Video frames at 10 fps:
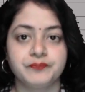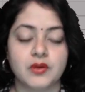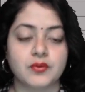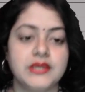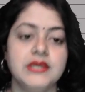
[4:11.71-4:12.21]

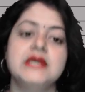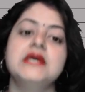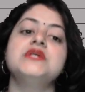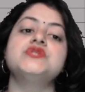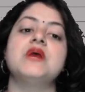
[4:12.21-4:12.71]
Okay,
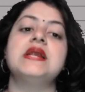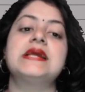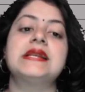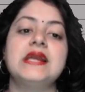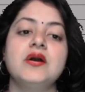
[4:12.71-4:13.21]
so I'll
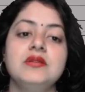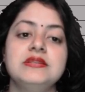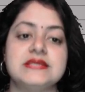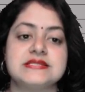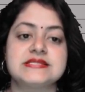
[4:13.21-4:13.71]
click on
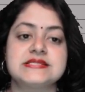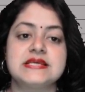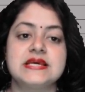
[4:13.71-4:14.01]
this.